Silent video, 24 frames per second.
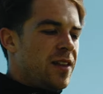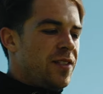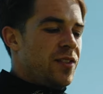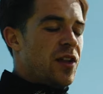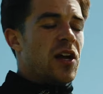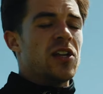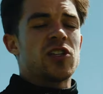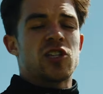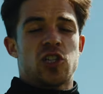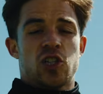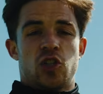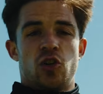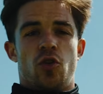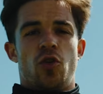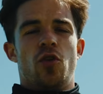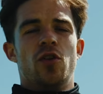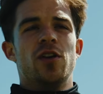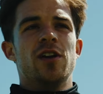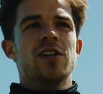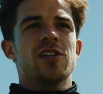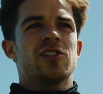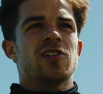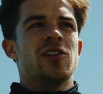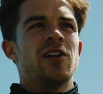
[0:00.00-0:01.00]
not
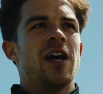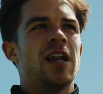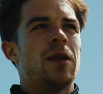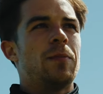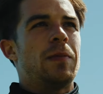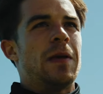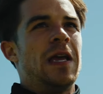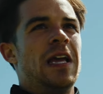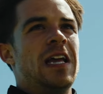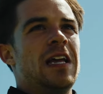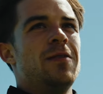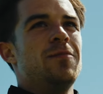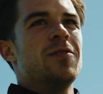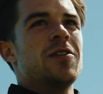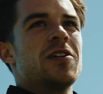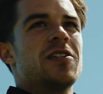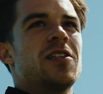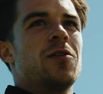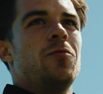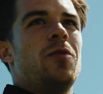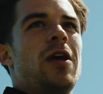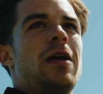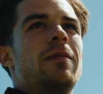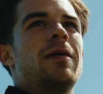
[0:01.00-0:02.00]
soreness or not a pain, but
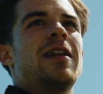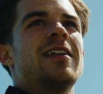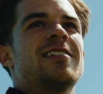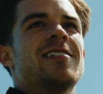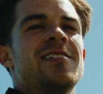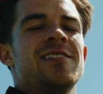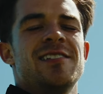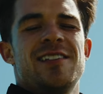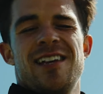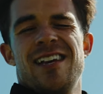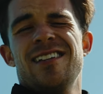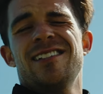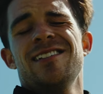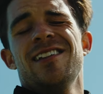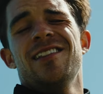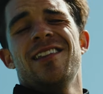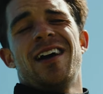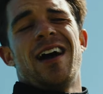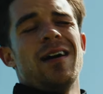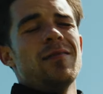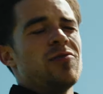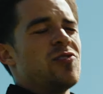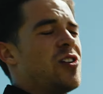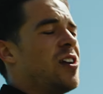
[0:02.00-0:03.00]
just a wee bit of sensation in
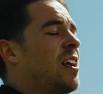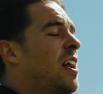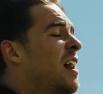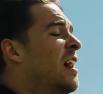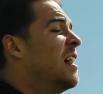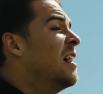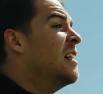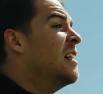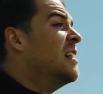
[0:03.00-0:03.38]
the hamstring.